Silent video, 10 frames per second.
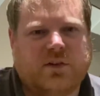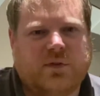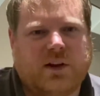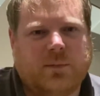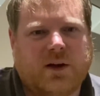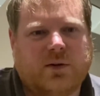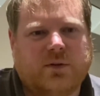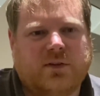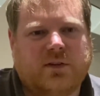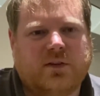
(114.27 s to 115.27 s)

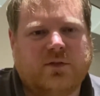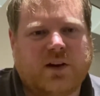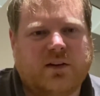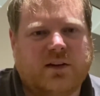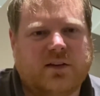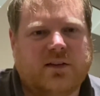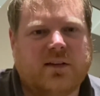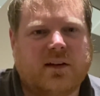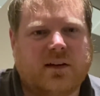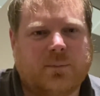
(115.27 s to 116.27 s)
emails and various
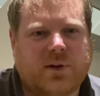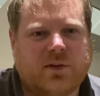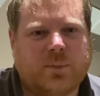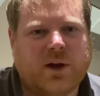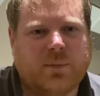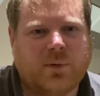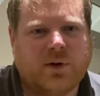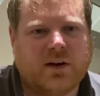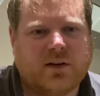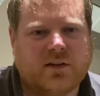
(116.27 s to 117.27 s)
bits of
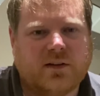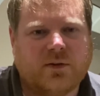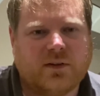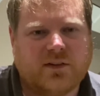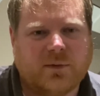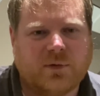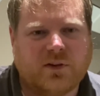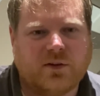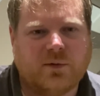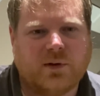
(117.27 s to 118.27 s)
paperwork and so on. Some to
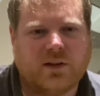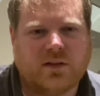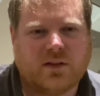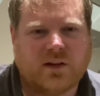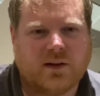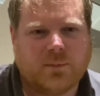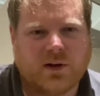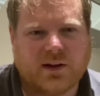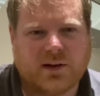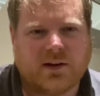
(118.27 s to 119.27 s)
do with
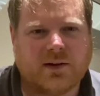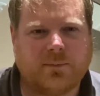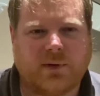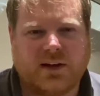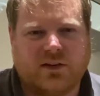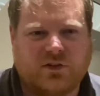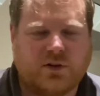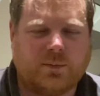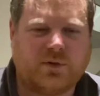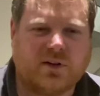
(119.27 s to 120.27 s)
my main
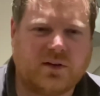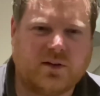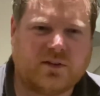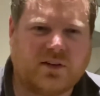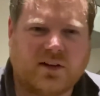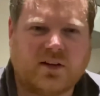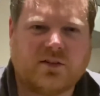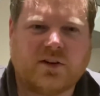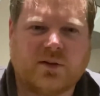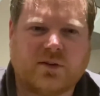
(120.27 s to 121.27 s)
job at
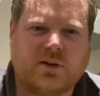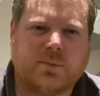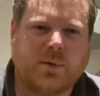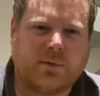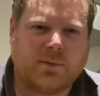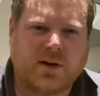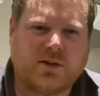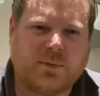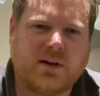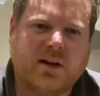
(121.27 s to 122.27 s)
Charles Scott's Property Management,